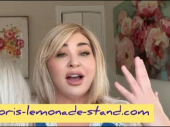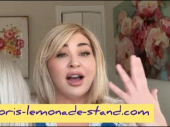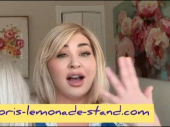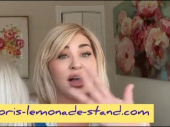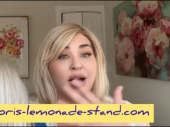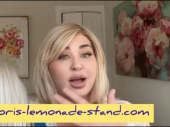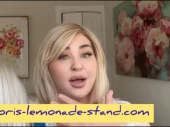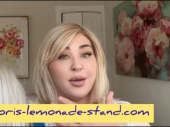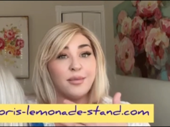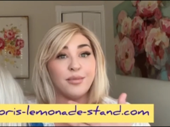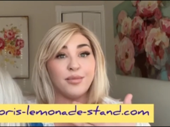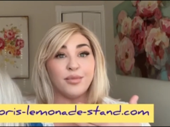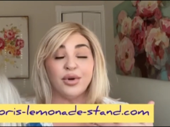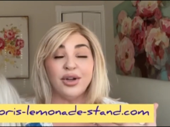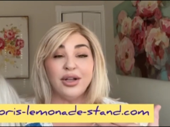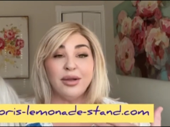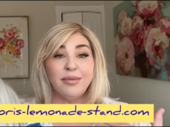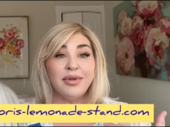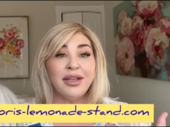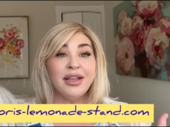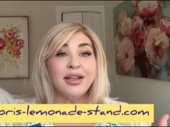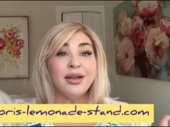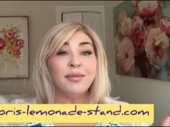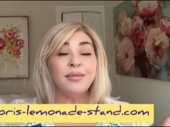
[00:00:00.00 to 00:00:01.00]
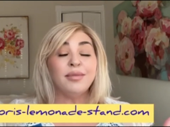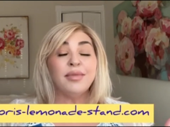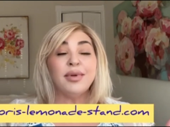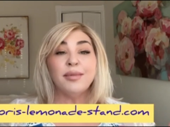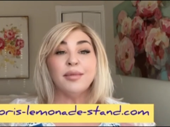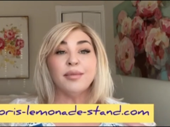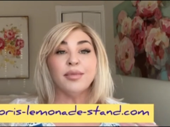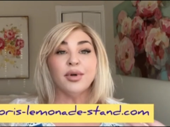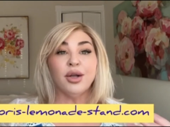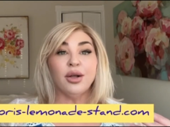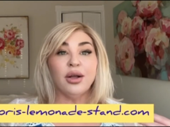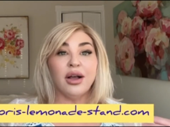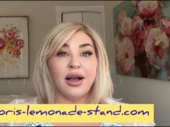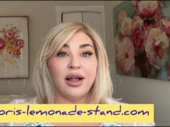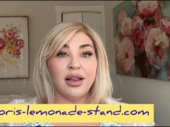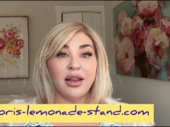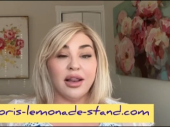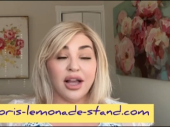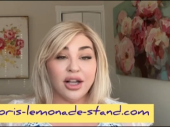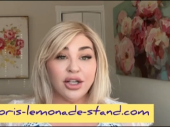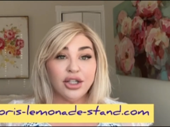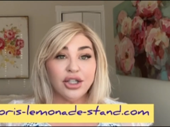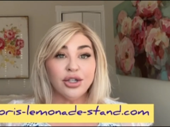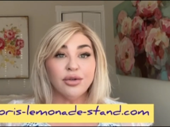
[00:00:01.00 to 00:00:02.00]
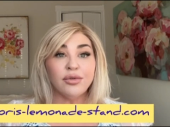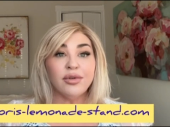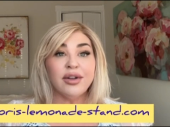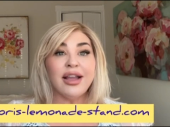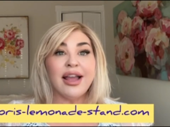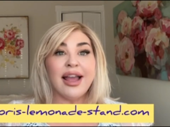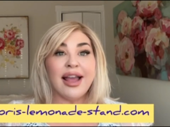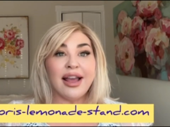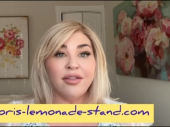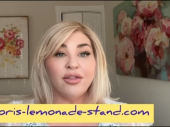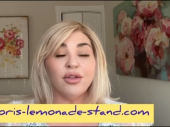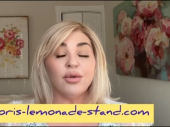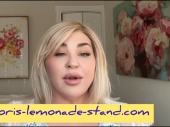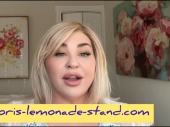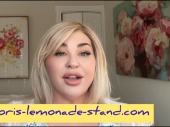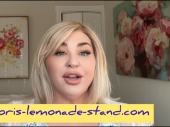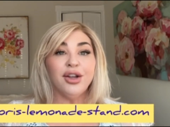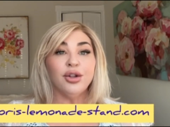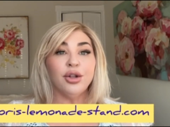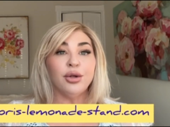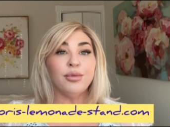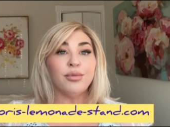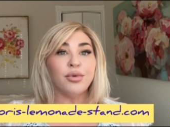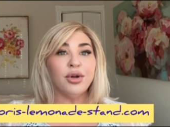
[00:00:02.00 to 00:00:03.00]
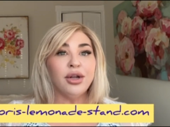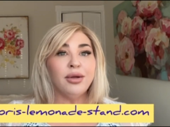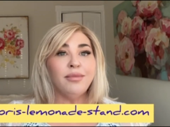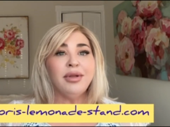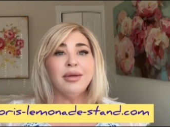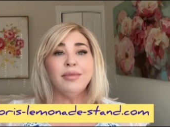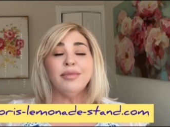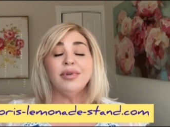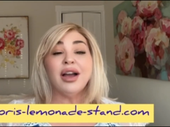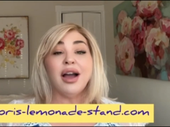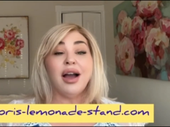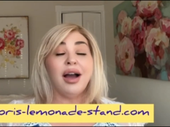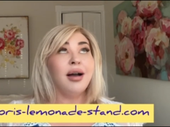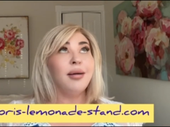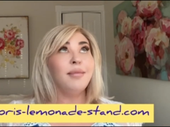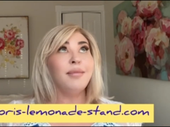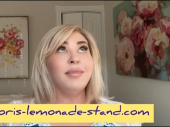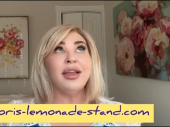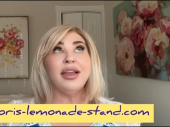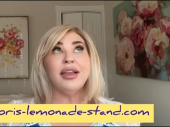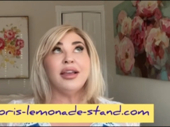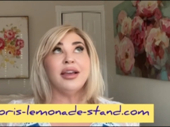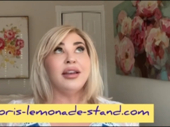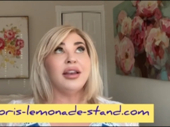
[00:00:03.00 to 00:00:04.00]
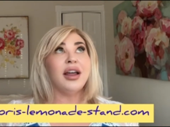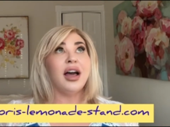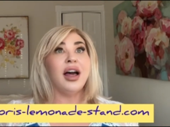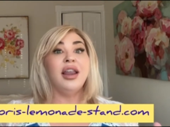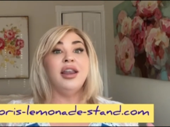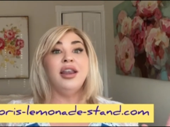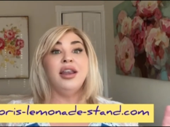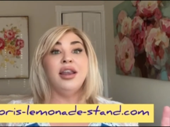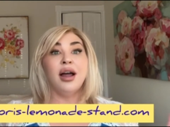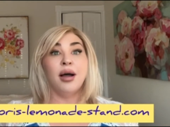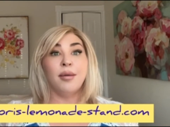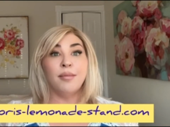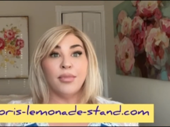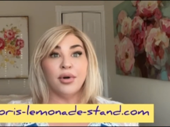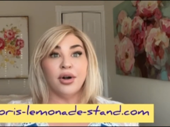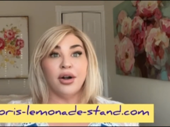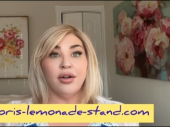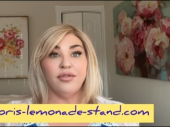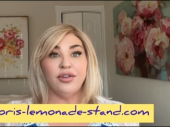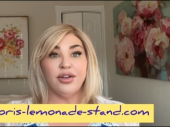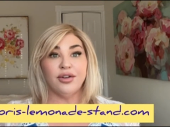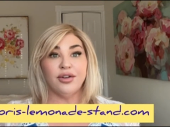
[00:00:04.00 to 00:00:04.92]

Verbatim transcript: um, premium uh, luxury and the regular premium come in a number of